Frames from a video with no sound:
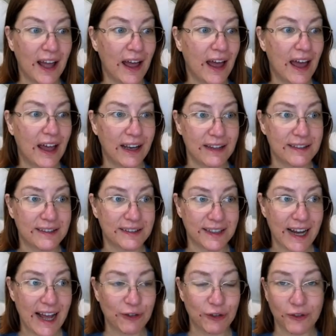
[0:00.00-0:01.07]
unless it's an
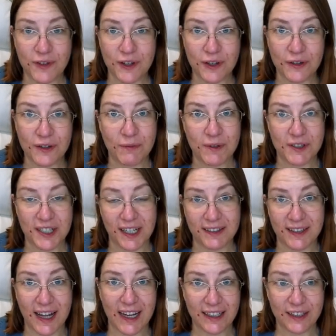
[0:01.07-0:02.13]
actual view, in which case
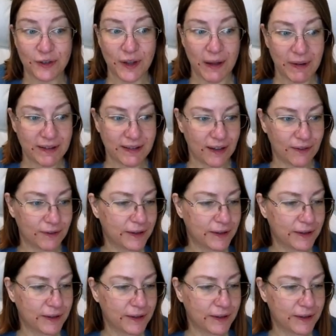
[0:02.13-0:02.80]
I can do that myself.